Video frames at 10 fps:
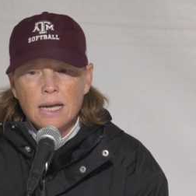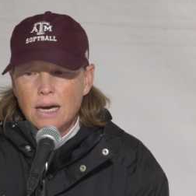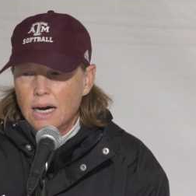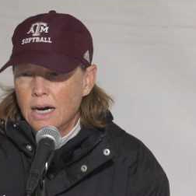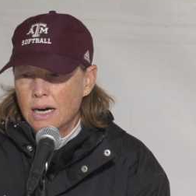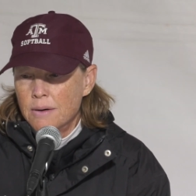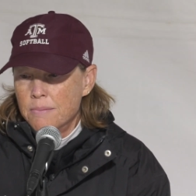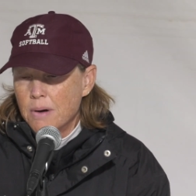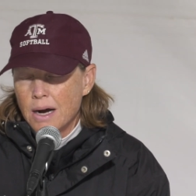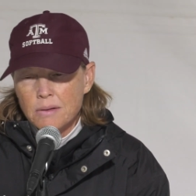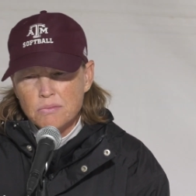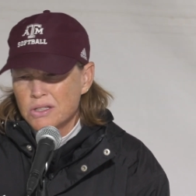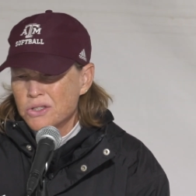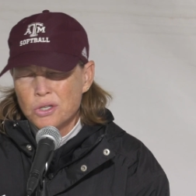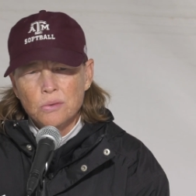Um, I,
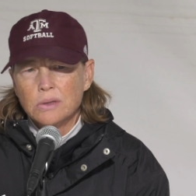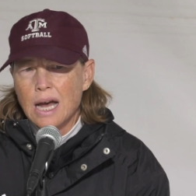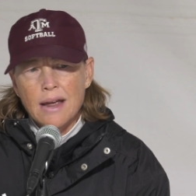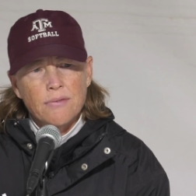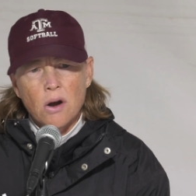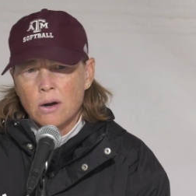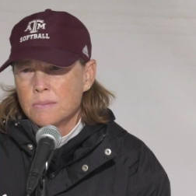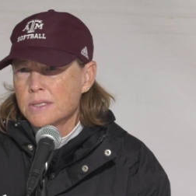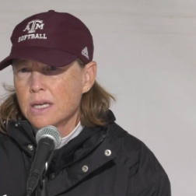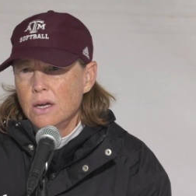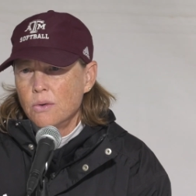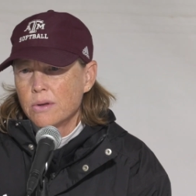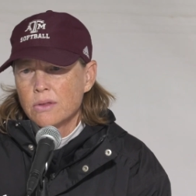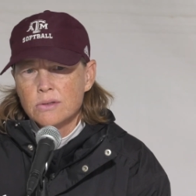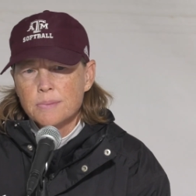two live arms
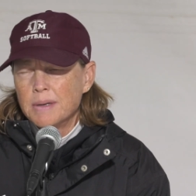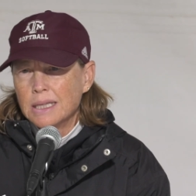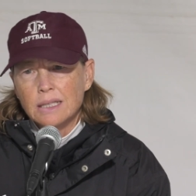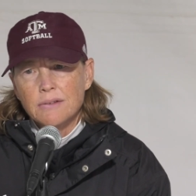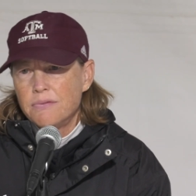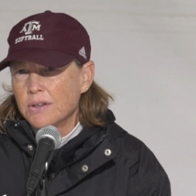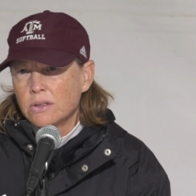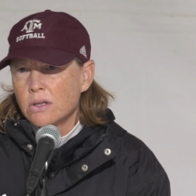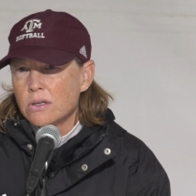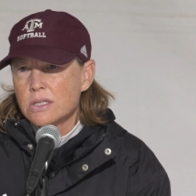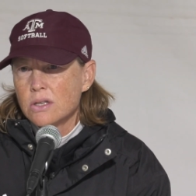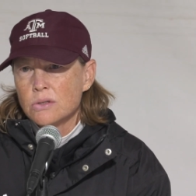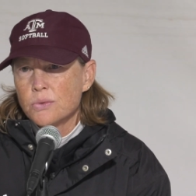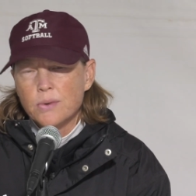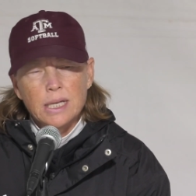with those middle infielders,
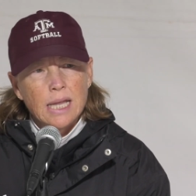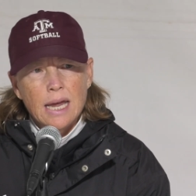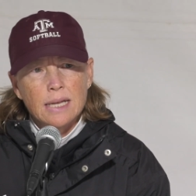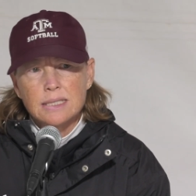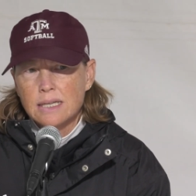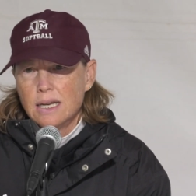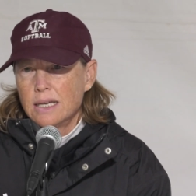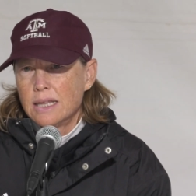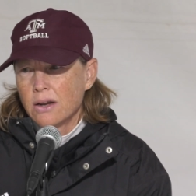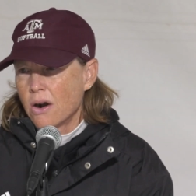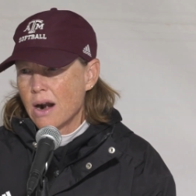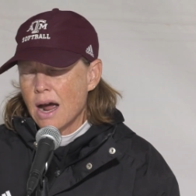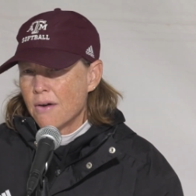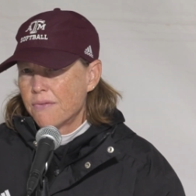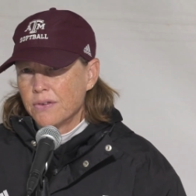those relays that our
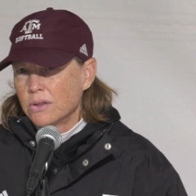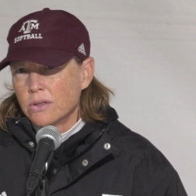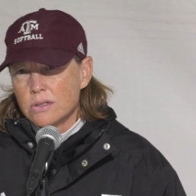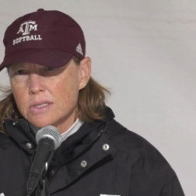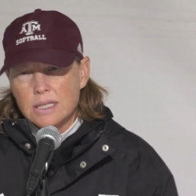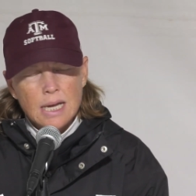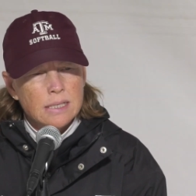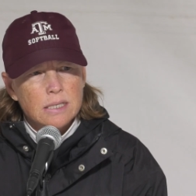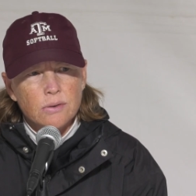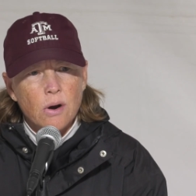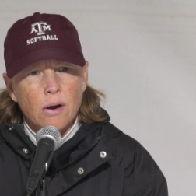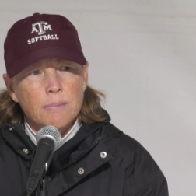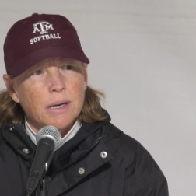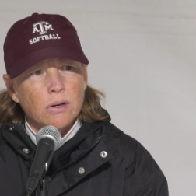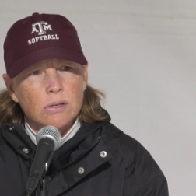outfielders then to our
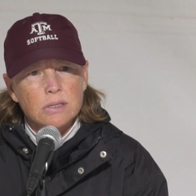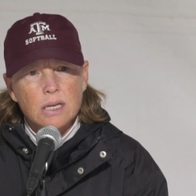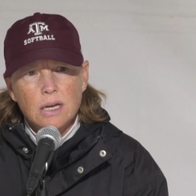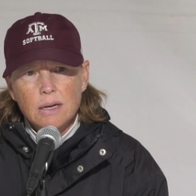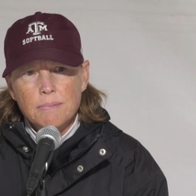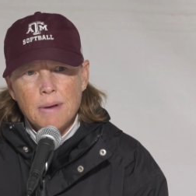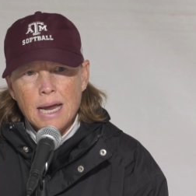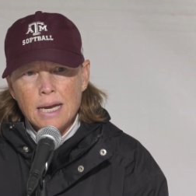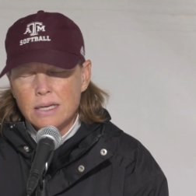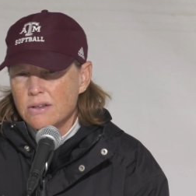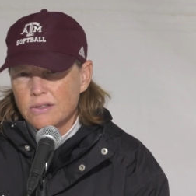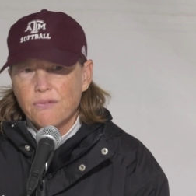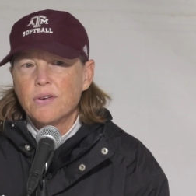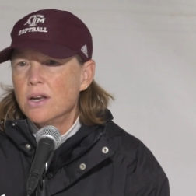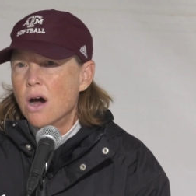middles made
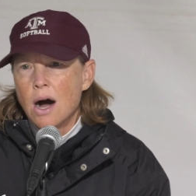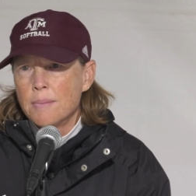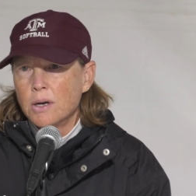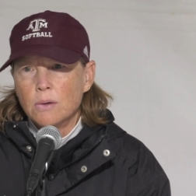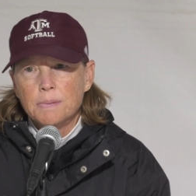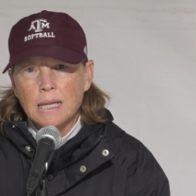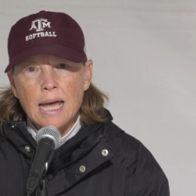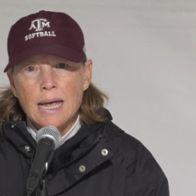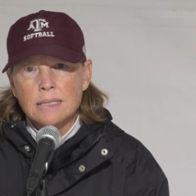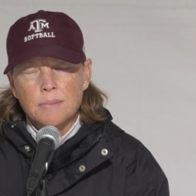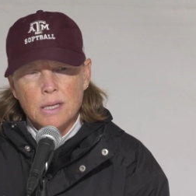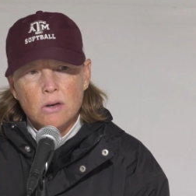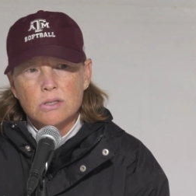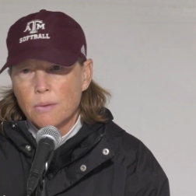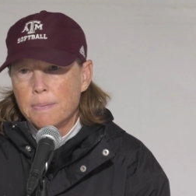phenomenal plays. I mean,
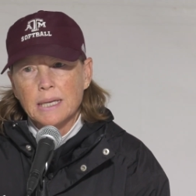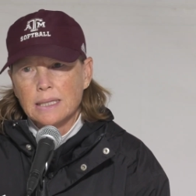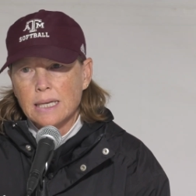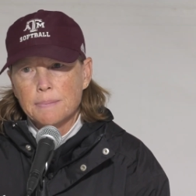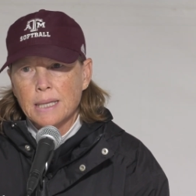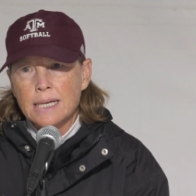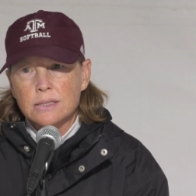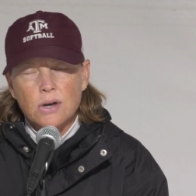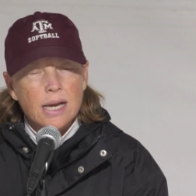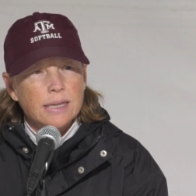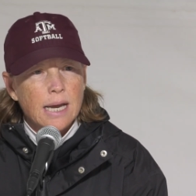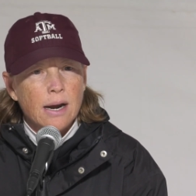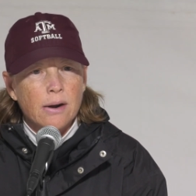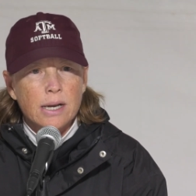those are big league plays right there.